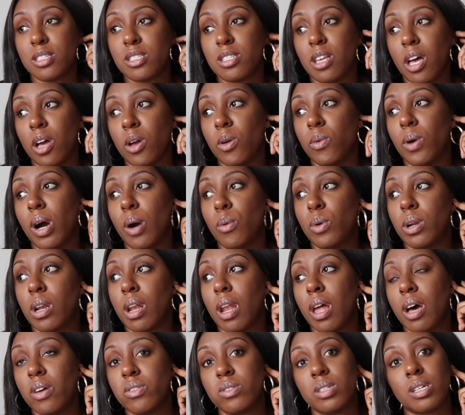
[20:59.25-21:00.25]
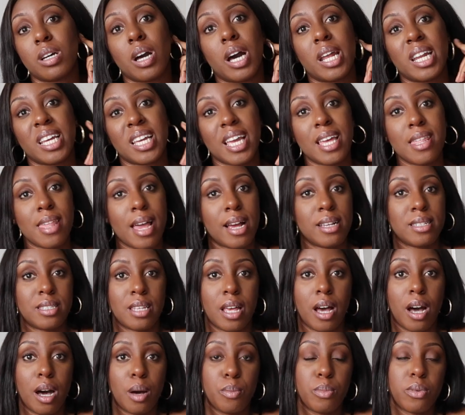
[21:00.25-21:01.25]
So I would love to kind of get that
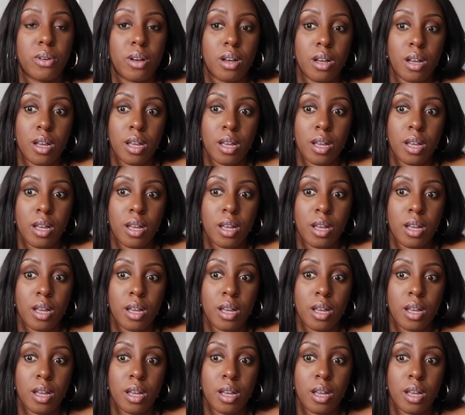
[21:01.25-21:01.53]
set up.